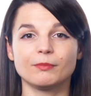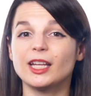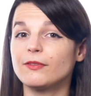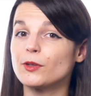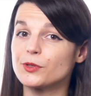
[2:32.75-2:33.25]

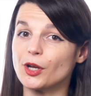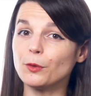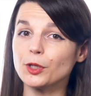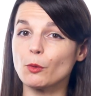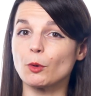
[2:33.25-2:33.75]
If you
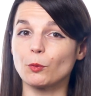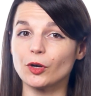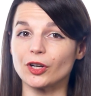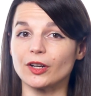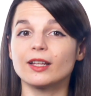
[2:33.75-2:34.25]
don't know a
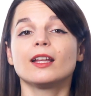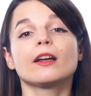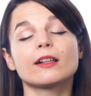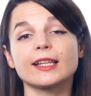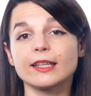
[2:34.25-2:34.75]
word,
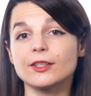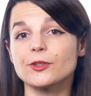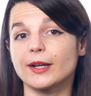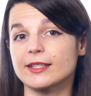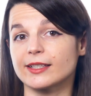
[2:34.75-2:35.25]
click the
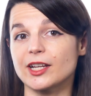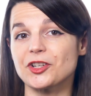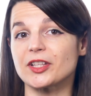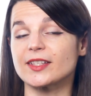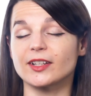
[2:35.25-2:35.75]

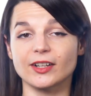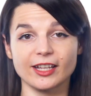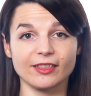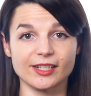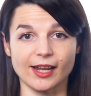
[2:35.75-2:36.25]
translations that are
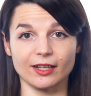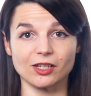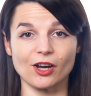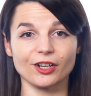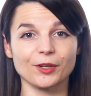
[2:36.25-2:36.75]
in the
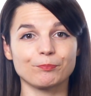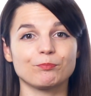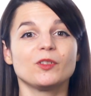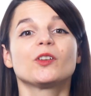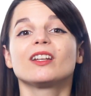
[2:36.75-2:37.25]
dialogue.
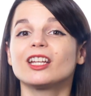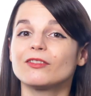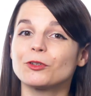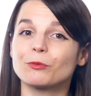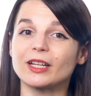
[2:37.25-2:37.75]
You can
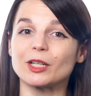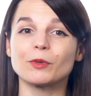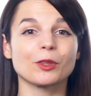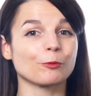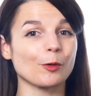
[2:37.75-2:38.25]
even read
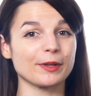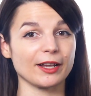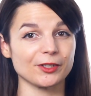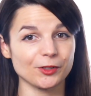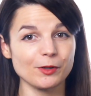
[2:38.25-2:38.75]
with the
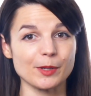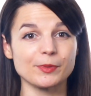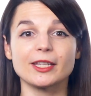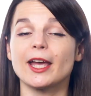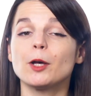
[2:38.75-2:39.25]
Romanized
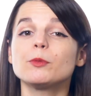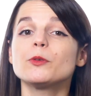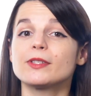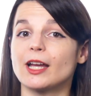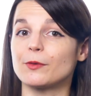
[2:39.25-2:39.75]
script to help
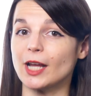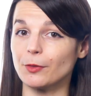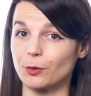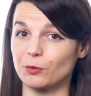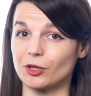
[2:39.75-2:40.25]
you sound
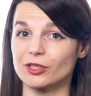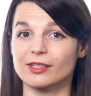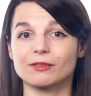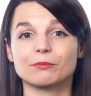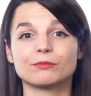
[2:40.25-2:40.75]
out the words.